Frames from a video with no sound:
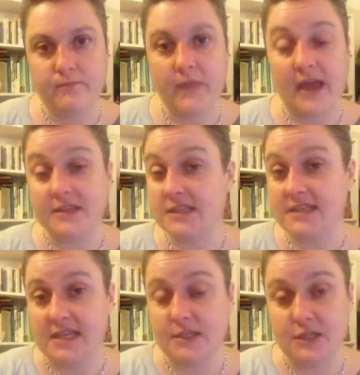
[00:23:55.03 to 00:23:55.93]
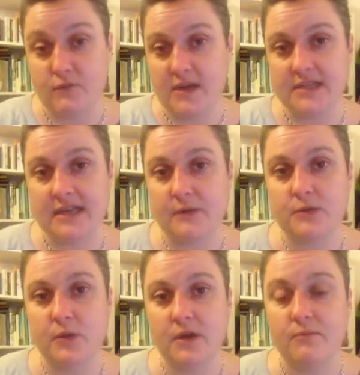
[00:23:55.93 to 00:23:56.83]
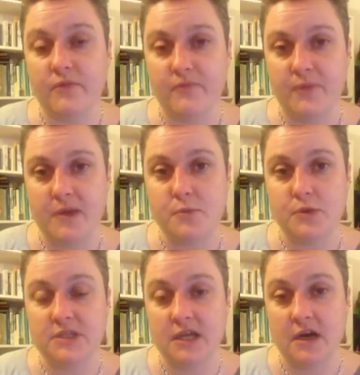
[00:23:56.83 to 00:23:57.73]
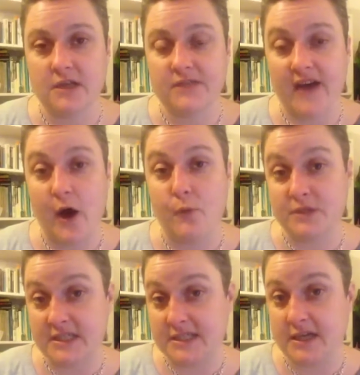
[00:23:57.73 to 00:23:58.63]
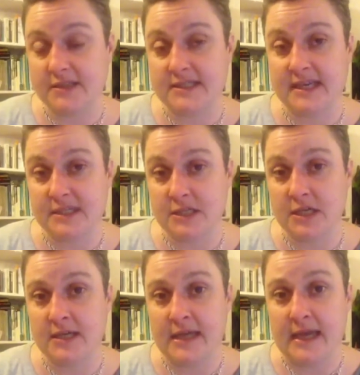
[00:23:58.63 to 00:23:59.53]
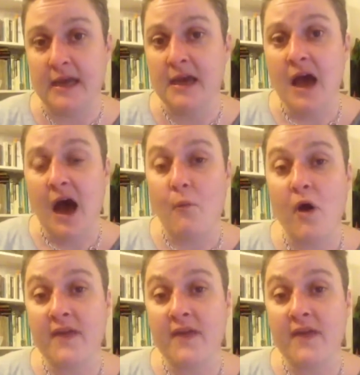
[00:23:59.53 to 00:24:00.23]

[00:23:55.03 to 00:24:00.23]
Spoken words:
And she did. She reached out to a number of people and she asked for help, and she started that journey. And while